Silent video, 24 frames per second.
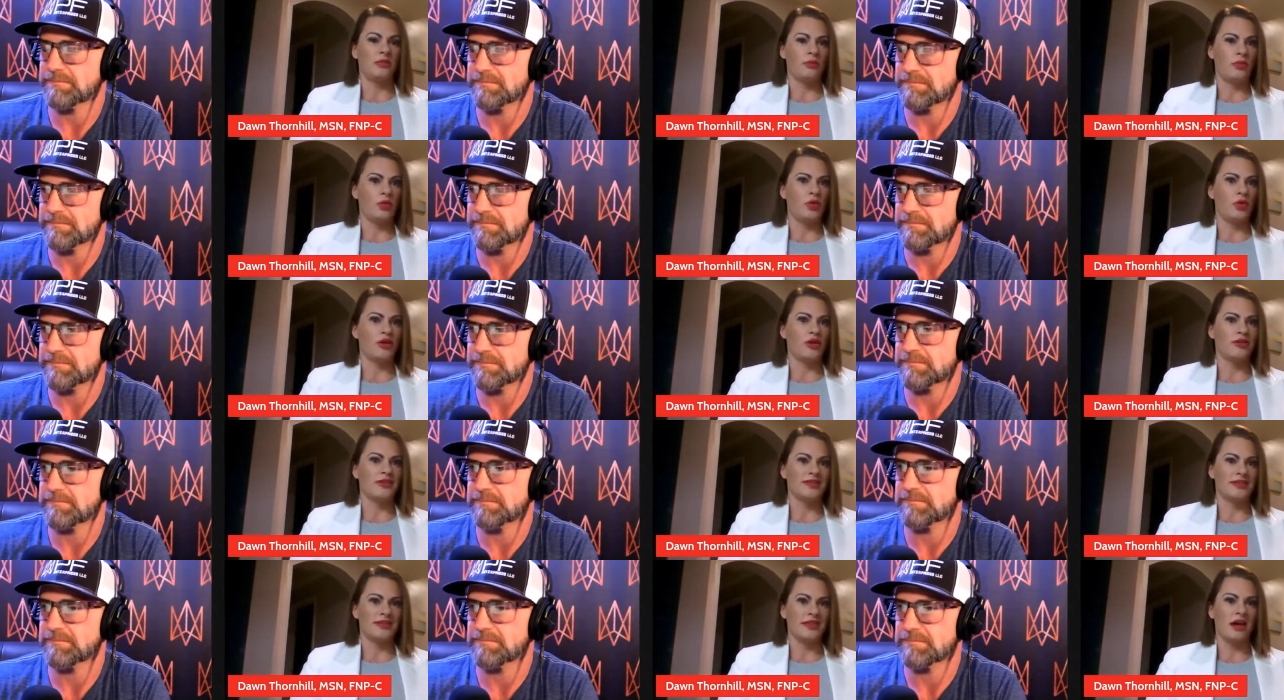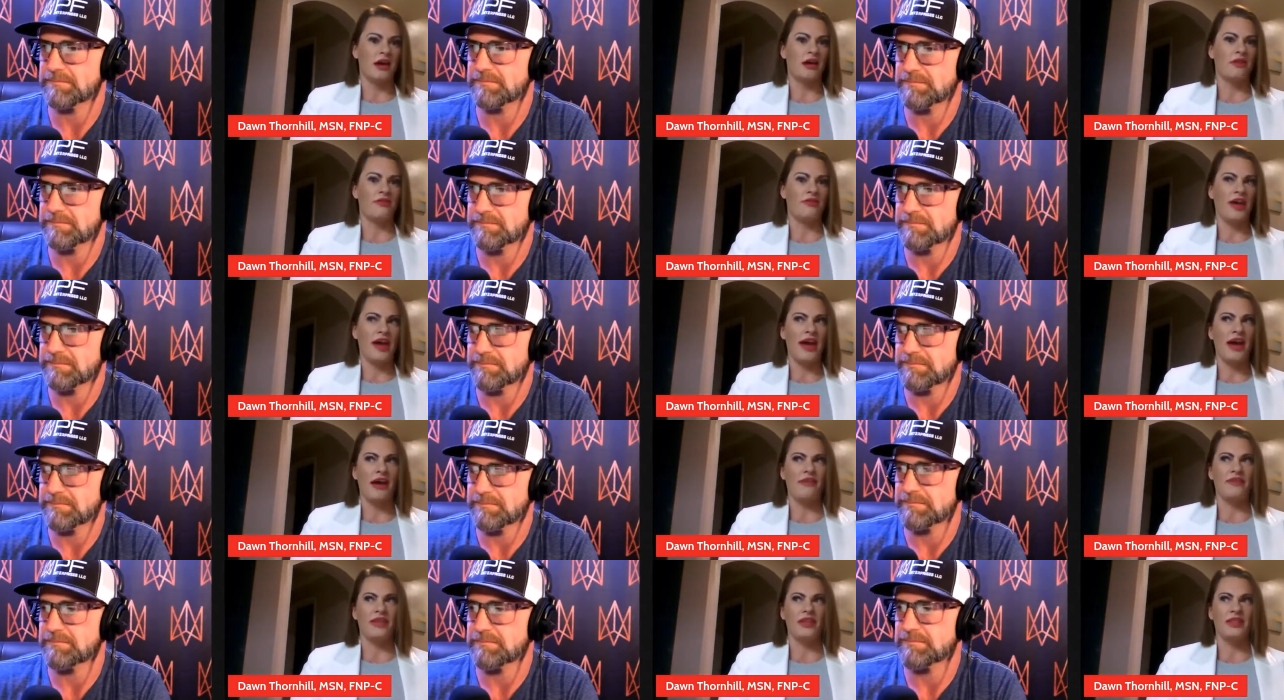Speaker 1: the importance of
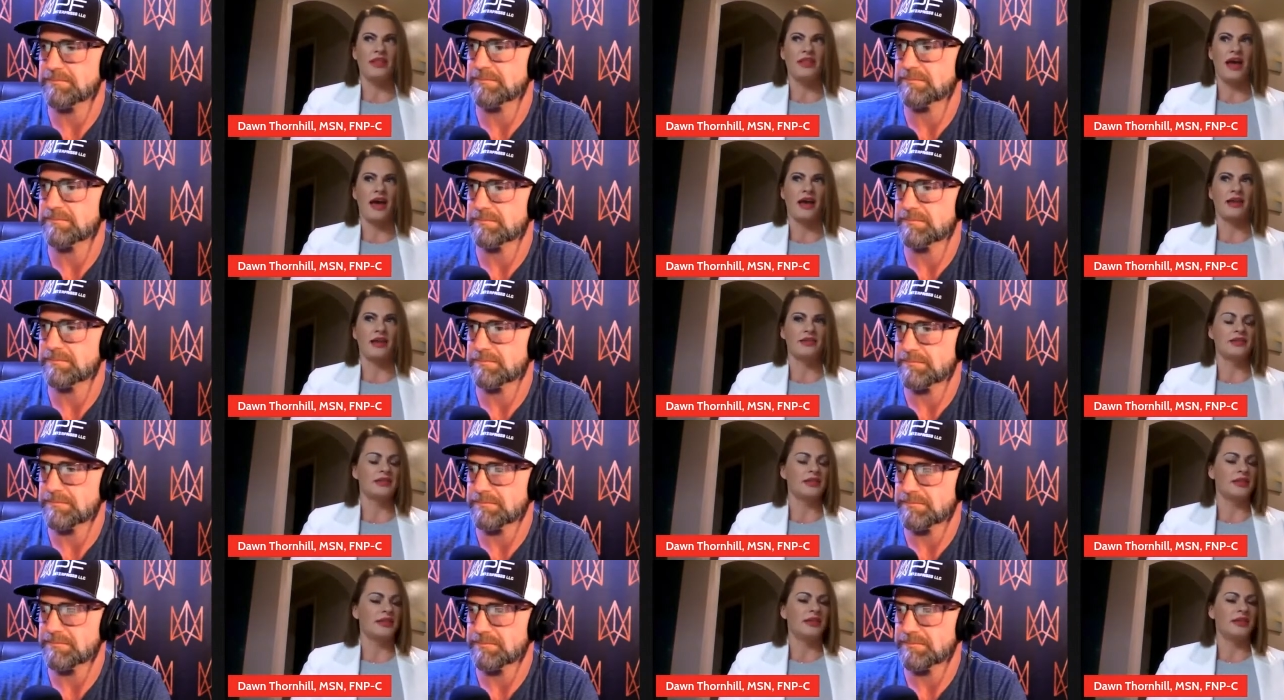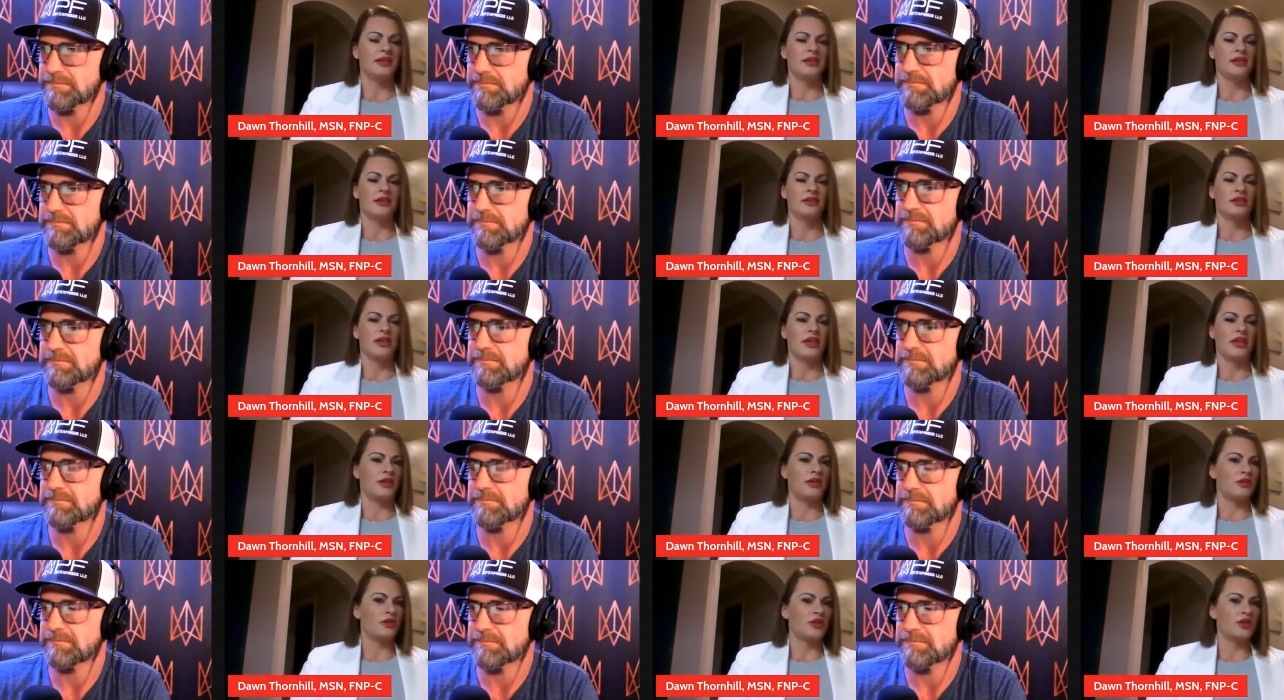having that
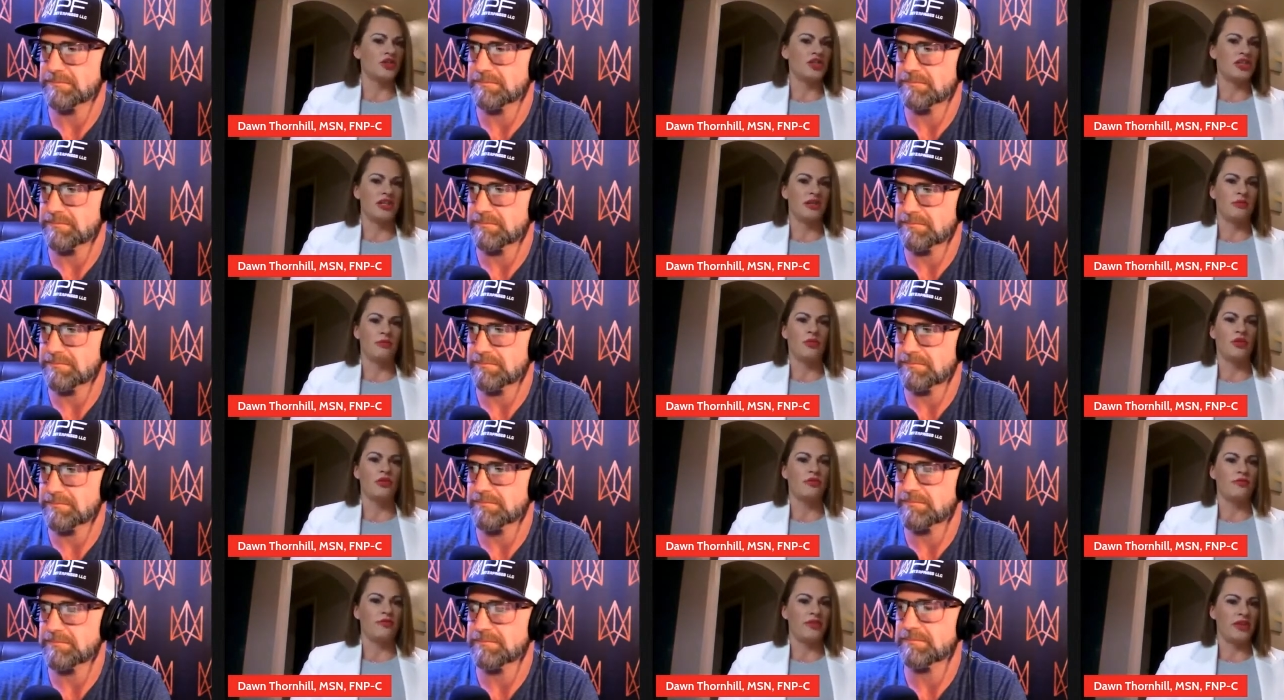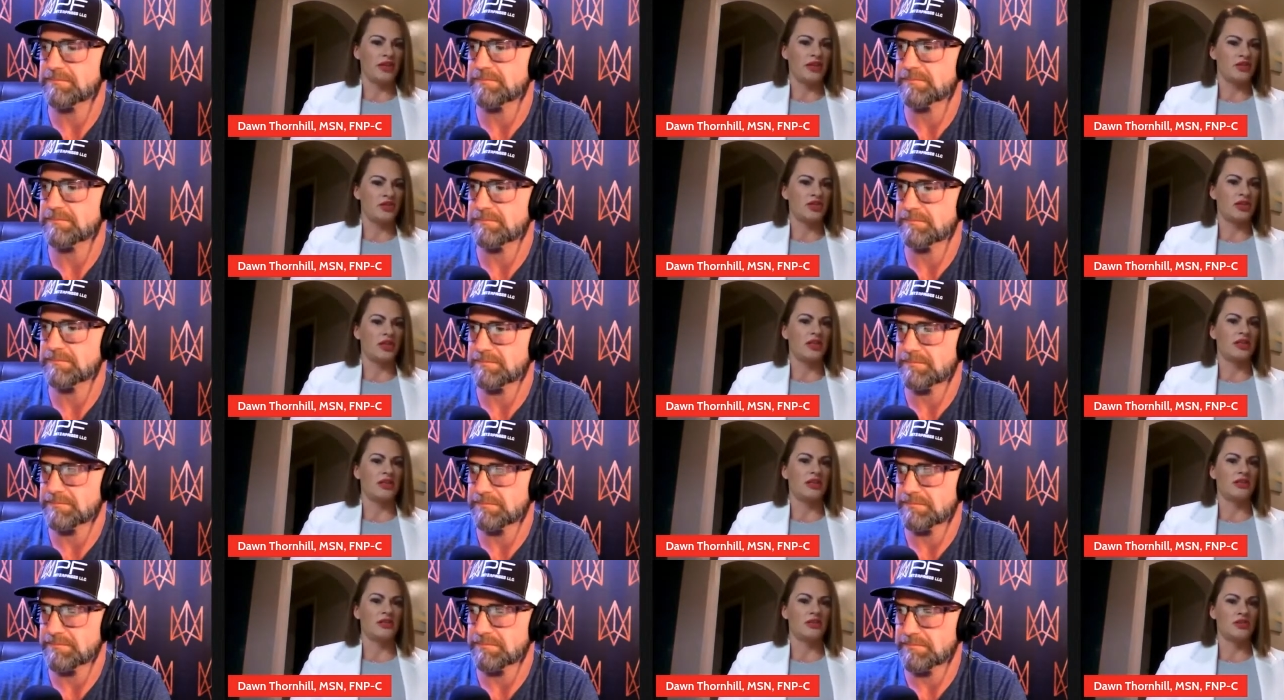energy and
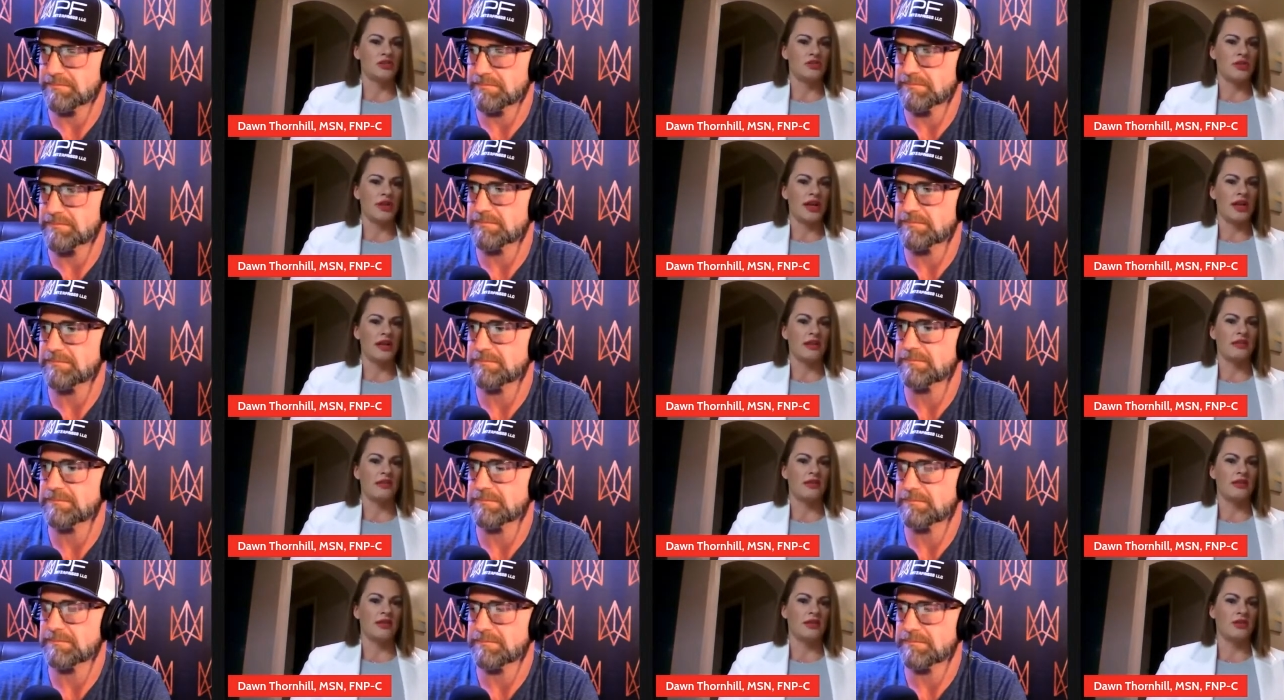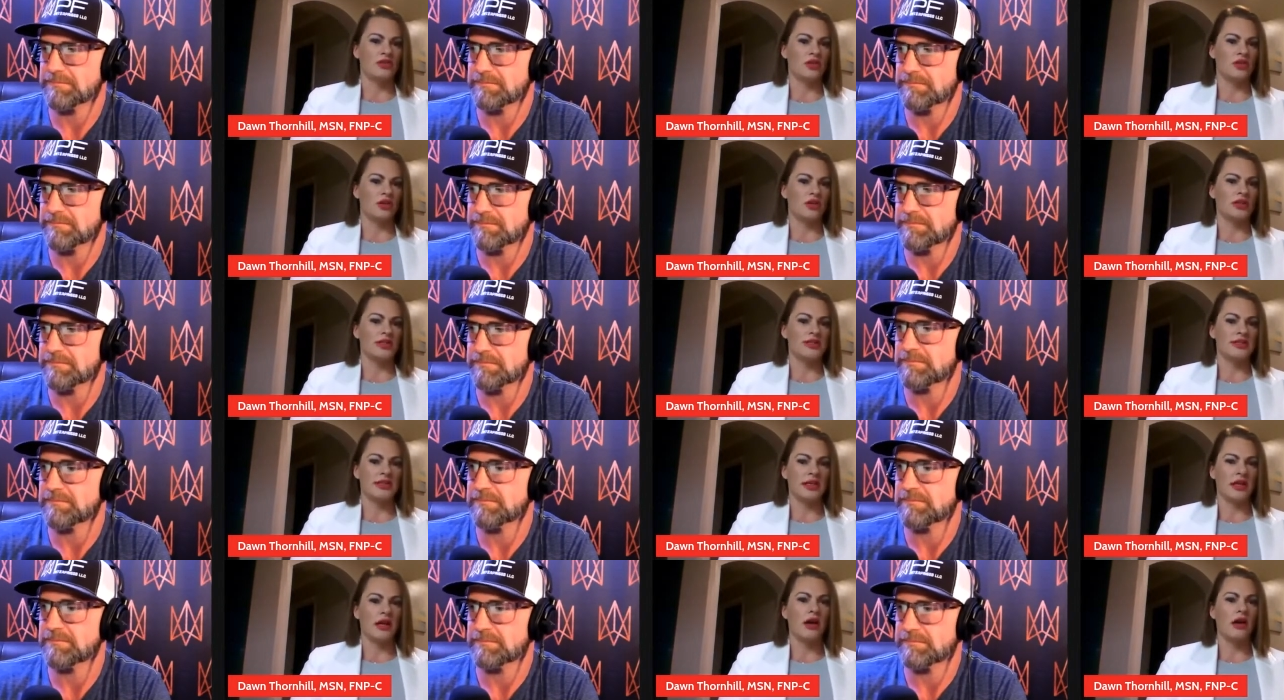motivation and strength and
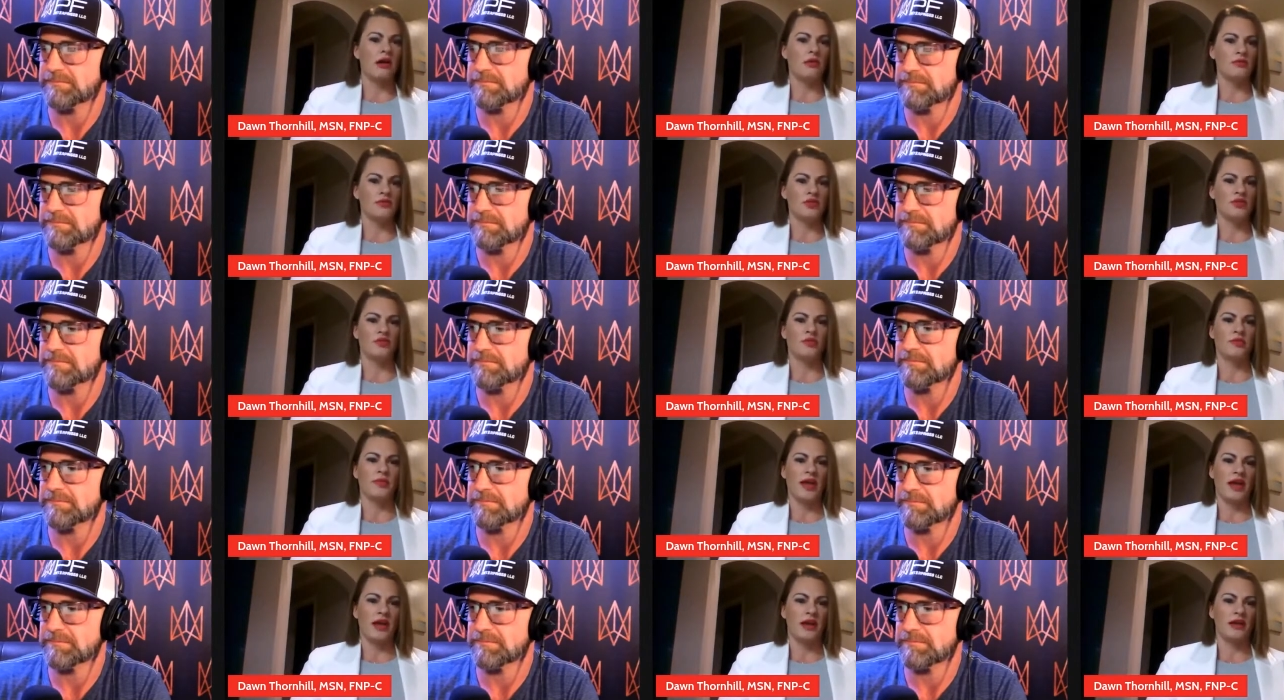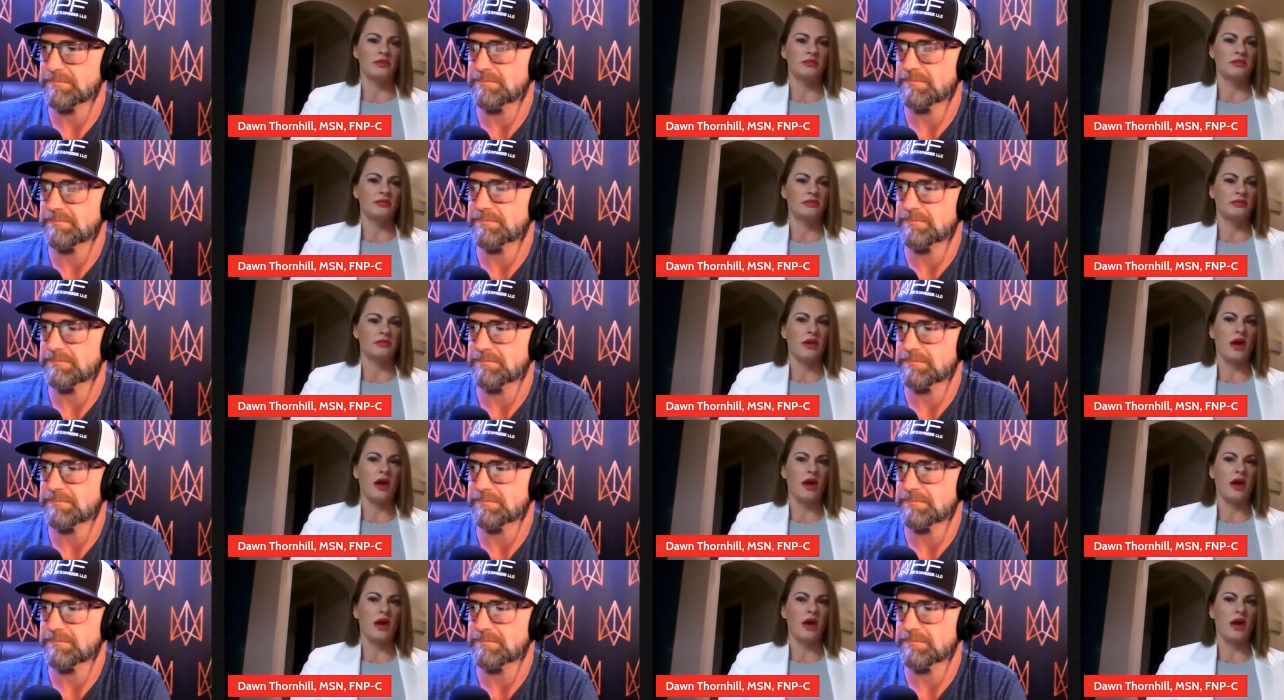endurance that comes from that